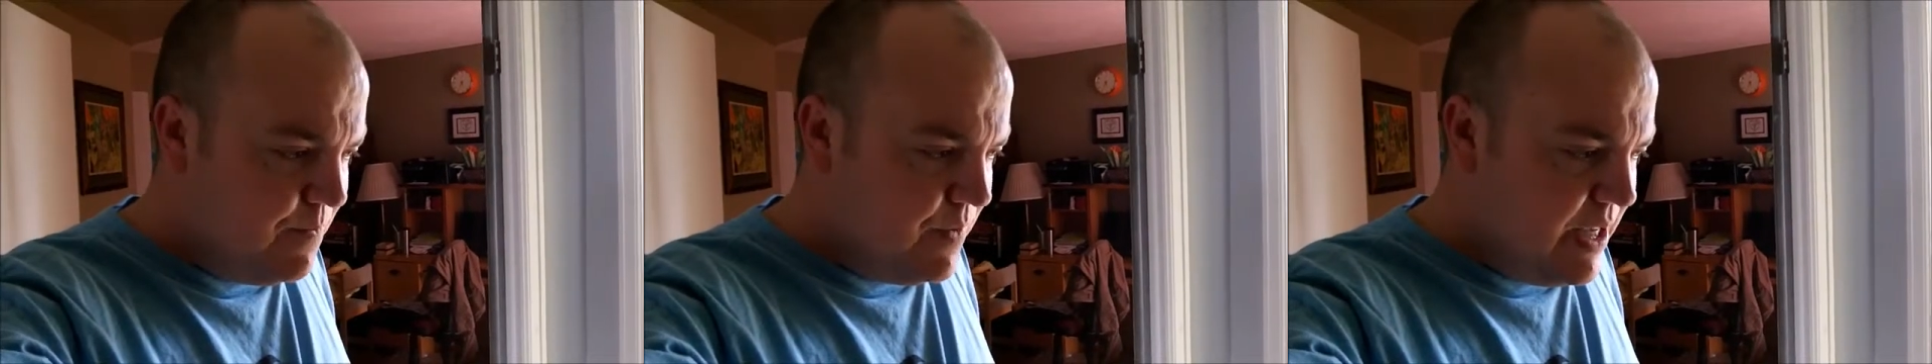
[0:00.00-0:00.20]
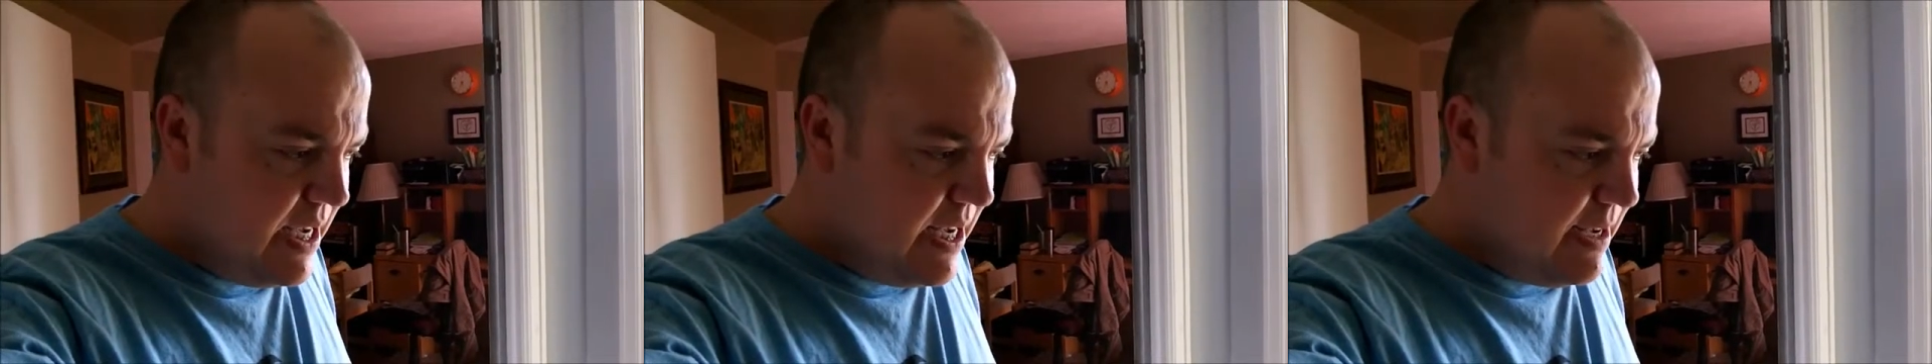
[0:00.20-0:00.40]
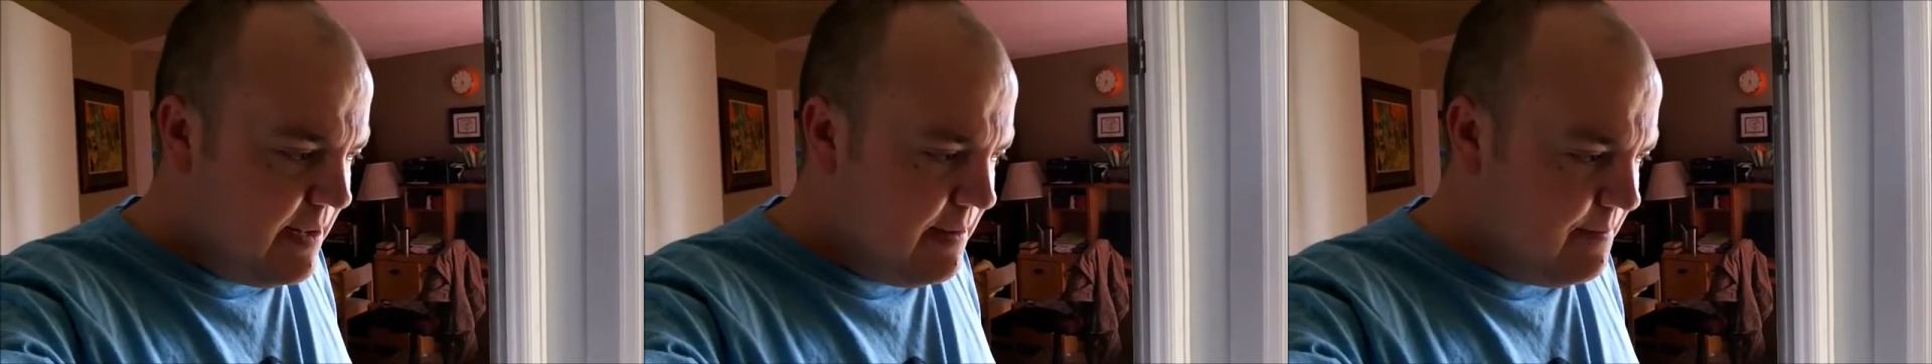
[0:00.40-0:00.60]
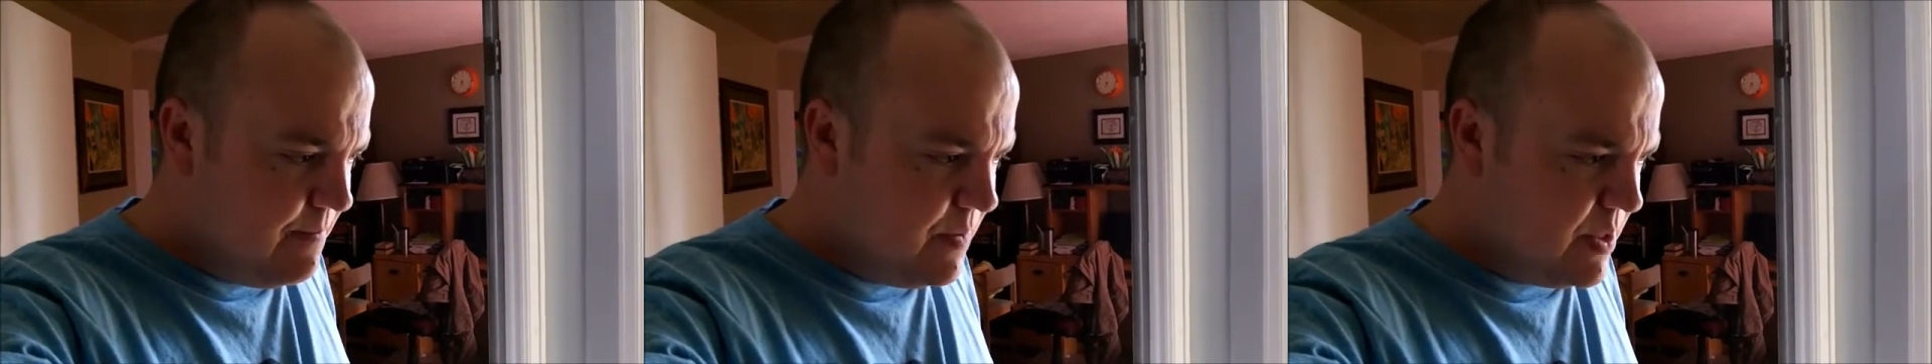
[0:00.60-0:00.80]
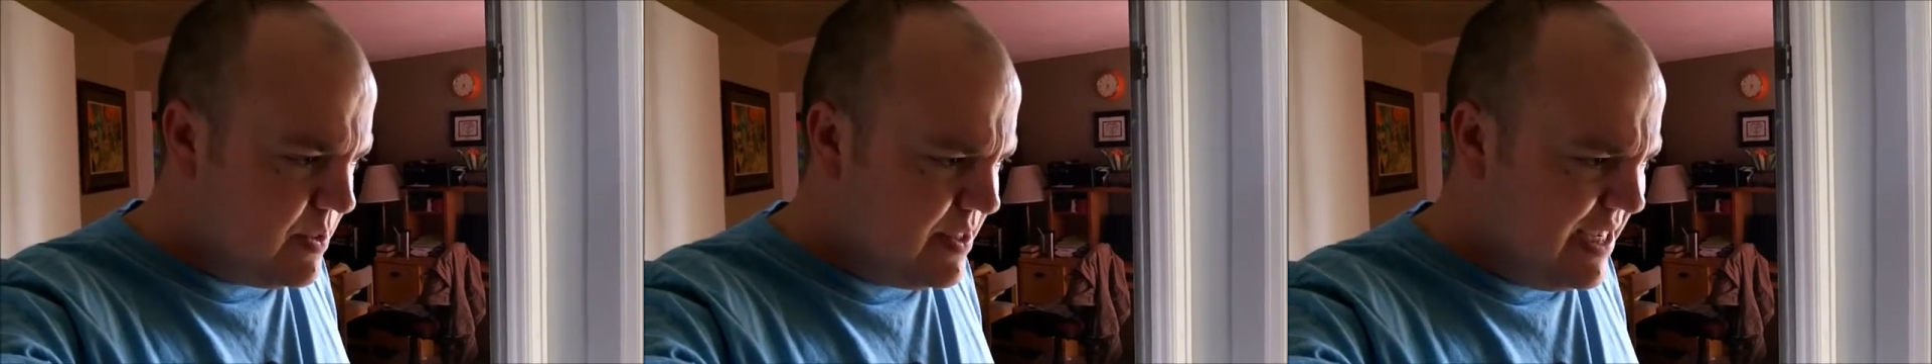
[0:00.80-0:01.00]
Yeah,
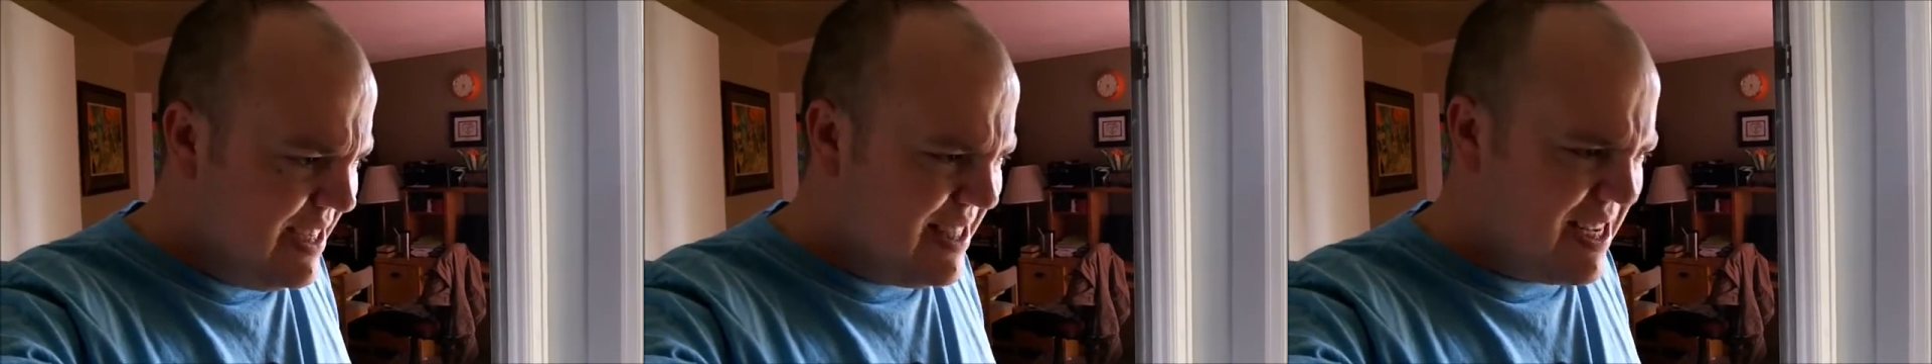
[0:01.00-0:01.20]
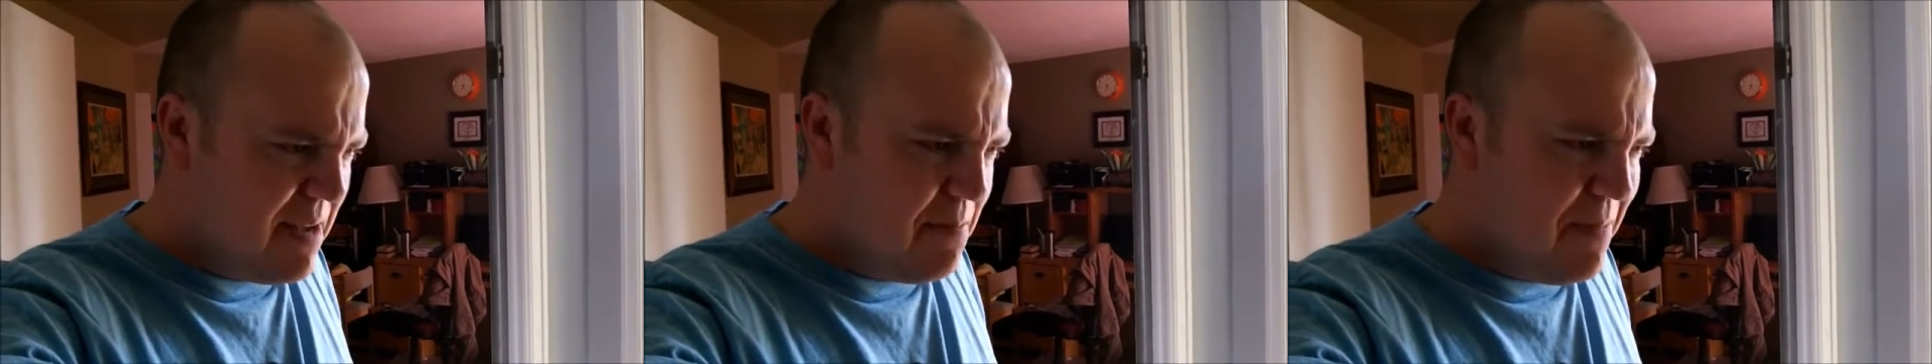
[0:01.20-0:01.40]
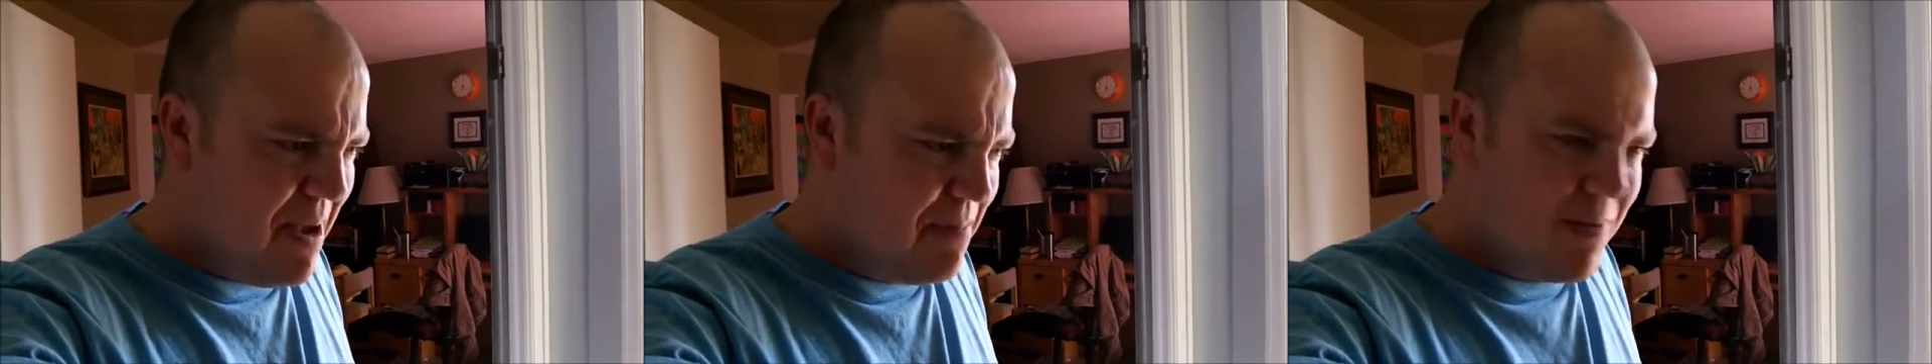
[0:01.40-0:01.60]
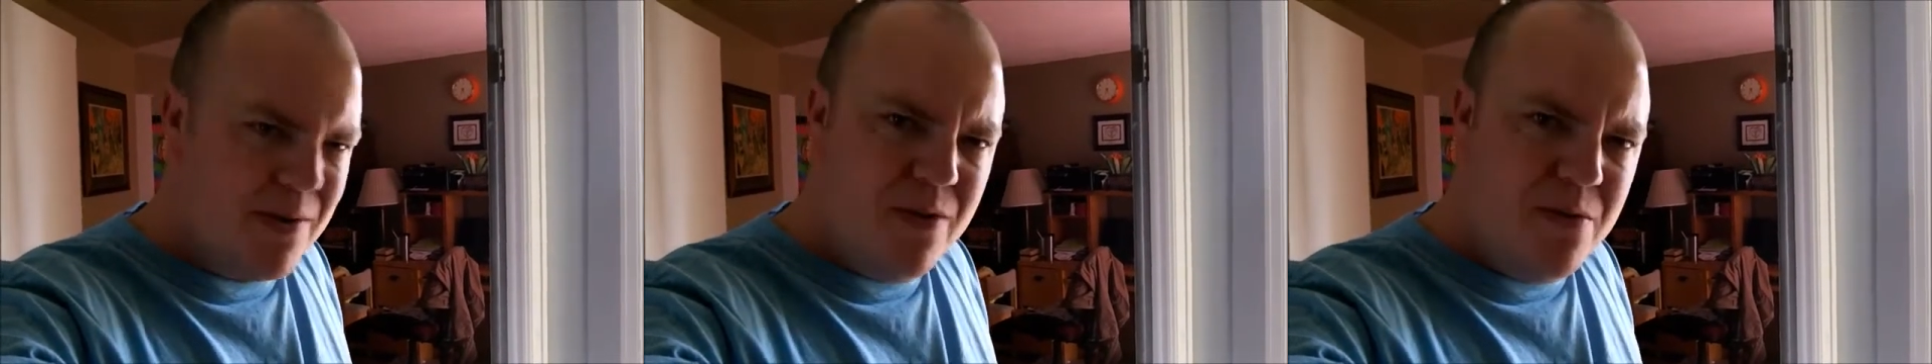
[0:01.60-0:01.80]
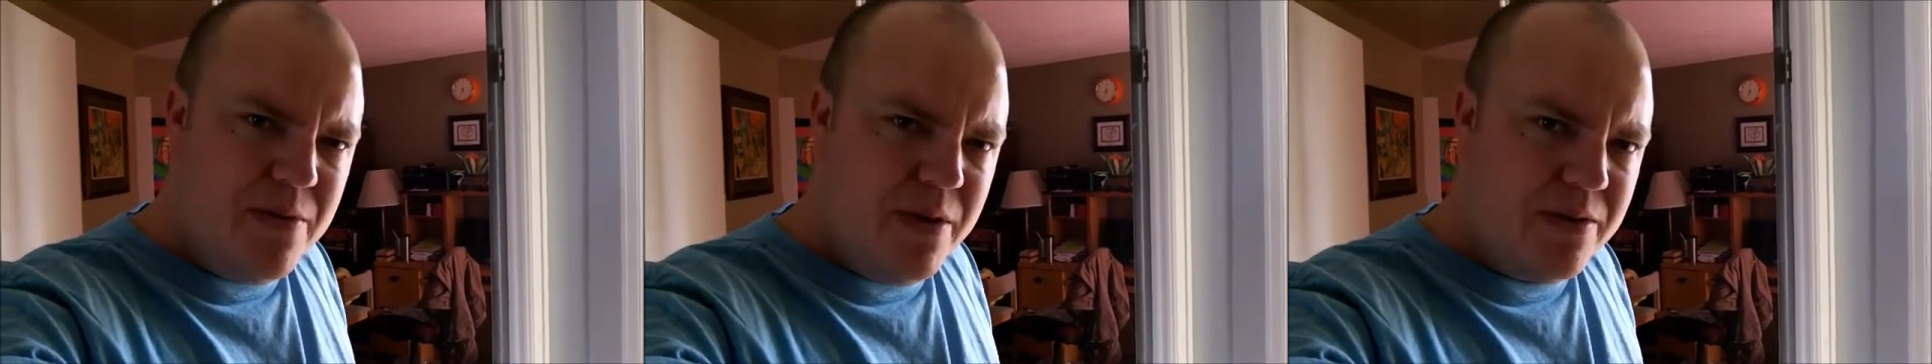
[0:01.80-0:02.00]
so it tastes like a
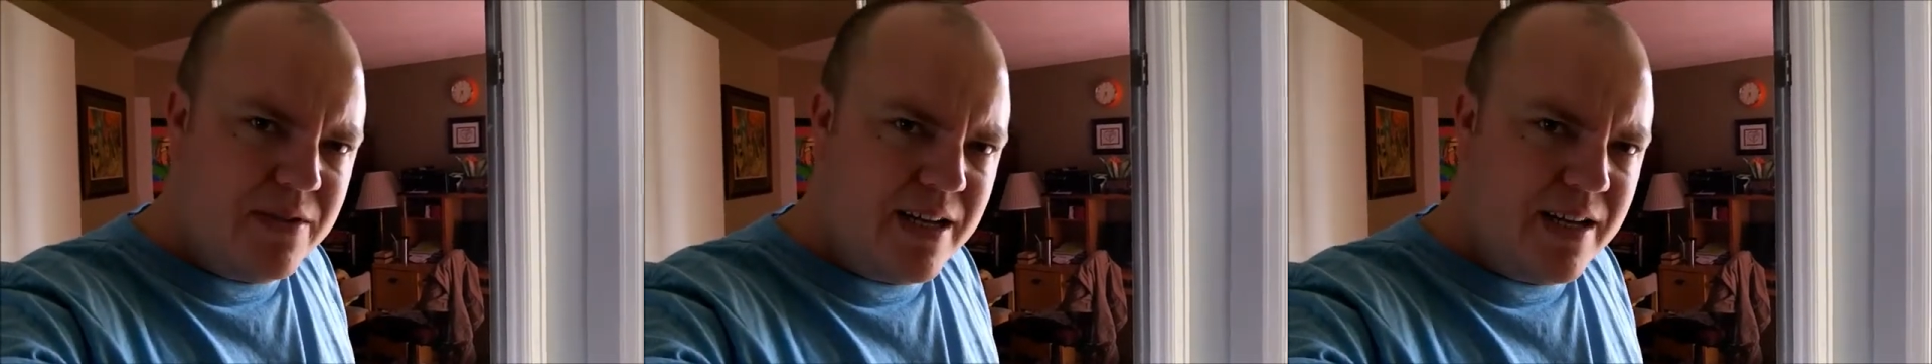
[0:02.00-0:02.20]
pepper almost,